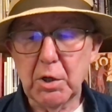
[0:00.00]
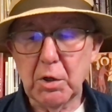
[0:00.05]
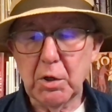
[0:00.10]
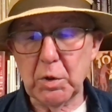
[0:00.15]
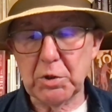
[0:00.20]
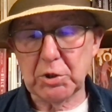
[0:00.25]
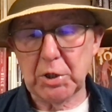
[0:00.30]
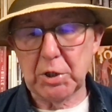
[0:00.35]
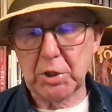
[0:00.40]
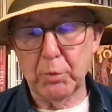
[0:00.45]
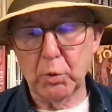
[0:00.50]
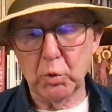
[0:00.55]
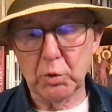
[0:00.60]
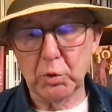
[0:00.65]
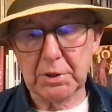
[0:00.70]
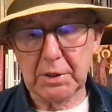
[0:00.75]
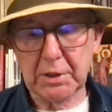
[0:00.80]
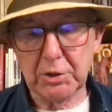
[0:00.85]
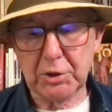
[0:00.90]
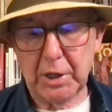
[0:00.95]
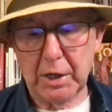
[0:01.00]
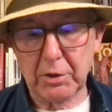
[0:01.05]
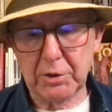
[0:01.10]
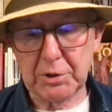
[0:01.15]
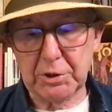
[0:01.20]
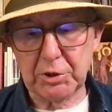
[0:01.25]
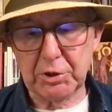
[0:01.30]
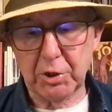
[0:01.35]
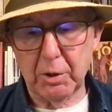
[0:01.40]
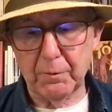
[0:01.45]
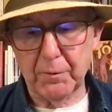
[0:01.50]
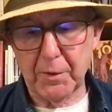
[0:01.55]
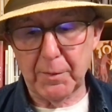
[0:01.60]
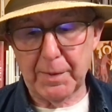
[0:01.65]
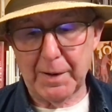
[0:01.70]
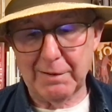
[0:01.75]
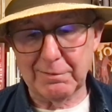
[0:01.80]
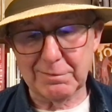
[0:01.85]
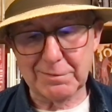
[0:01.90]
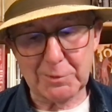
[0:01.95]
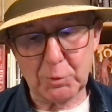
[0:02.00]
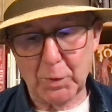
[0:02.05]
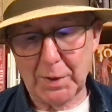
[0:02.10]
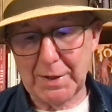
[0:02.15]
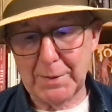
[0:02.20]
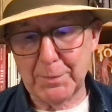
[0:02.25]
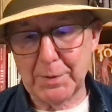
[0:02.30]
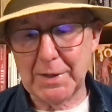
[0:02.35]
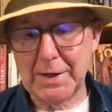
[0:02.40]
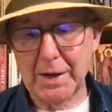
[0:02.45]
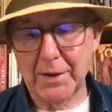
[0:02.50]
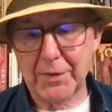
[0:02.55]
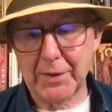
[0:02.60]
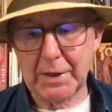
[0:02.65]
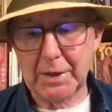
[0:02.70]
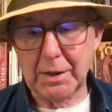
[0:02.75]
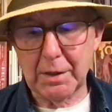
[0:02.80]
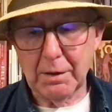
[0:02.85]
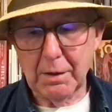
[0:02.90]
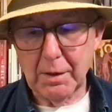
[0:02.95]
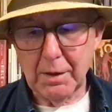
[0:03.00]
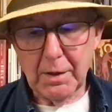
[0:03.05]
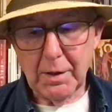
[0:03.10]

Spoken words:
which I bought in a charity shop for about 20p, I think.